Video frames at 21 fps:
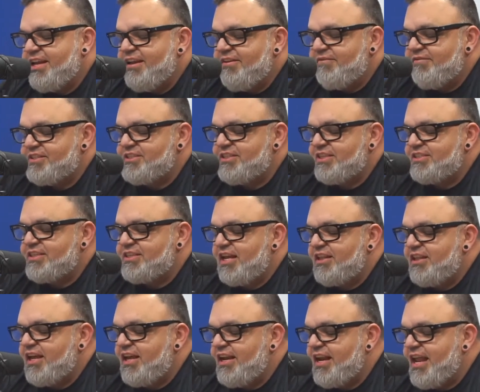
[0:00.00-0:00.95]
Visit us
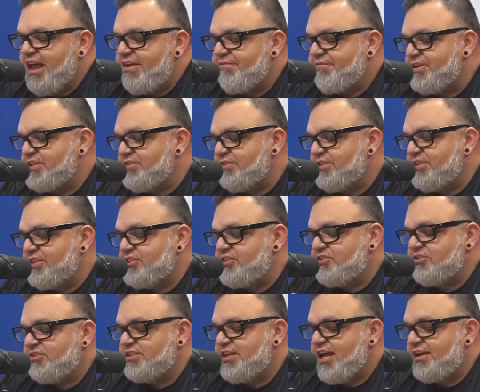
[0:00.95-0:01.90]
online at
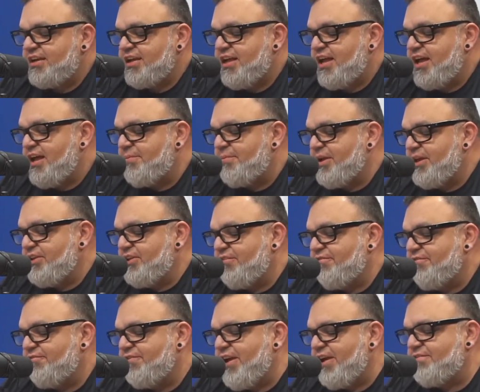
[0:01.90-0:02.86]
fxvdigital.com and your
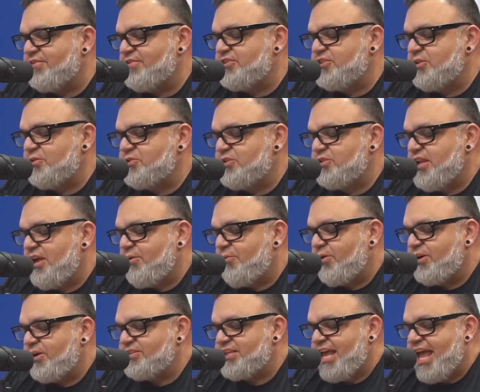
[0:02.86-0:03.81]
favorite social
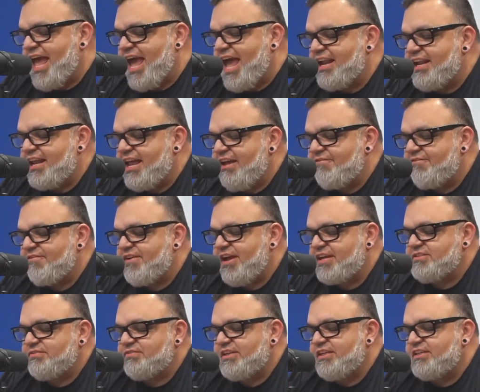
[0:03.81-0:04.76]
networks at
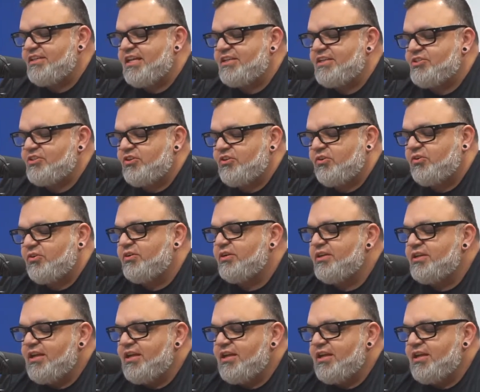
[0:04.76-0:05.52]
FXV Digital.